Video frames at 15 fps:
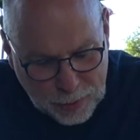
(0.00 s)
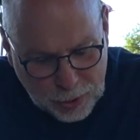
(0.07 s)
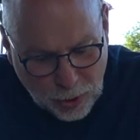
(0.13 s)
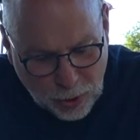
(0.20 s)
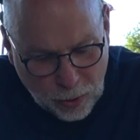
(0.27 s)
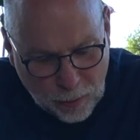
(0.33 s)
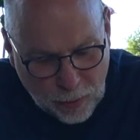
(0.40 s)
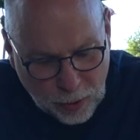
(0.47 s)

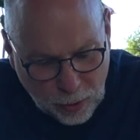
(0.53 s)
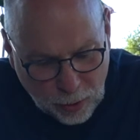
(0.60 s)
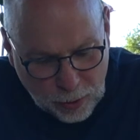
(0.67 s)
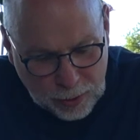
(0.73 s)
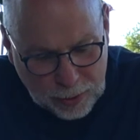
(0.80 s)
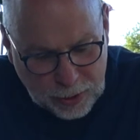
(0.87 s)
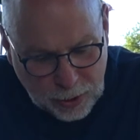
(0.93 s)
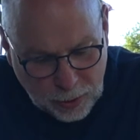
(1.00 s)
so the
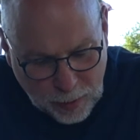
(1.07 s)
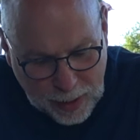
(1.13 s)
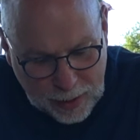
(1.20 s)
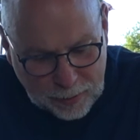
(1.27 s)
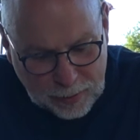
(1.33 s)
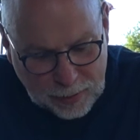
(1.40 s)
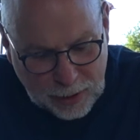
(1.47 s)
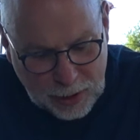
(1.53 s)
Lord
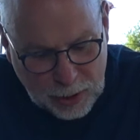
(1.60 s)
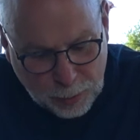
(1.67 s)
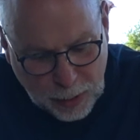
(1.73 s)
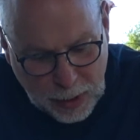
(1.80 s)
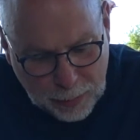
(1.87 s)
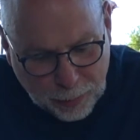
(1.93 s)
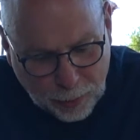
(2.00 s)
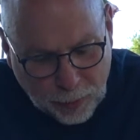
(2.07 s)
surrounds His
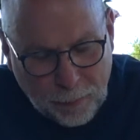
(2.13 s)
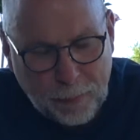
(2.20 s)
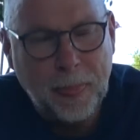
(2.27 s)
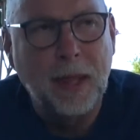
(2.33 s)
people."